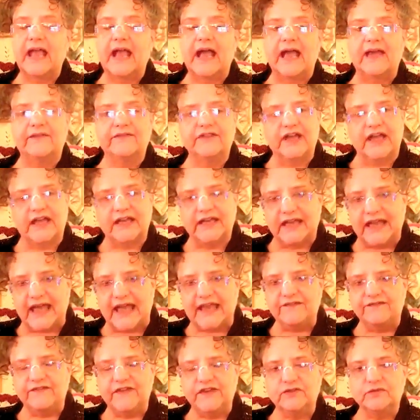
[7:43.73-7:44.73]
I've got
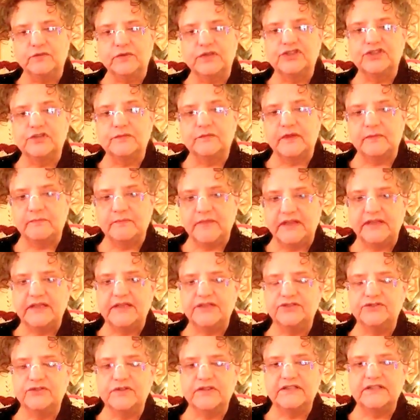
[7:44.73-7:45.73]
Life Enrichment
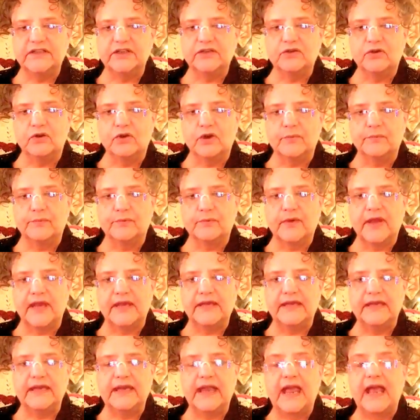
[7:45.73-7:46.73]
Ministries
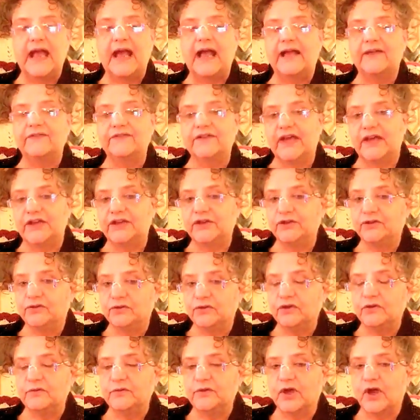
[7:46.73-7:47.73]
Incorporated. I've got a
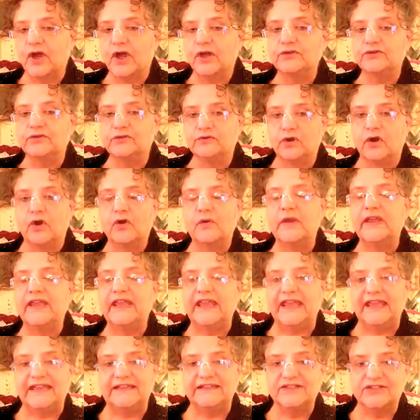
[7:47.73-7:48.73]
group called
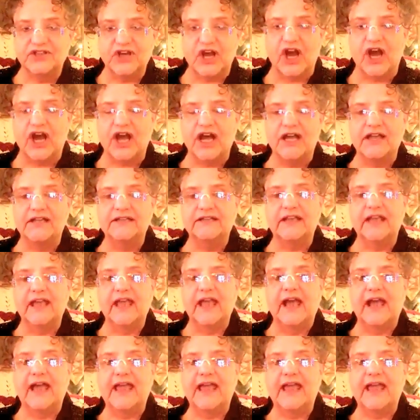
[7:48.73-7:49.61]
Growing in God.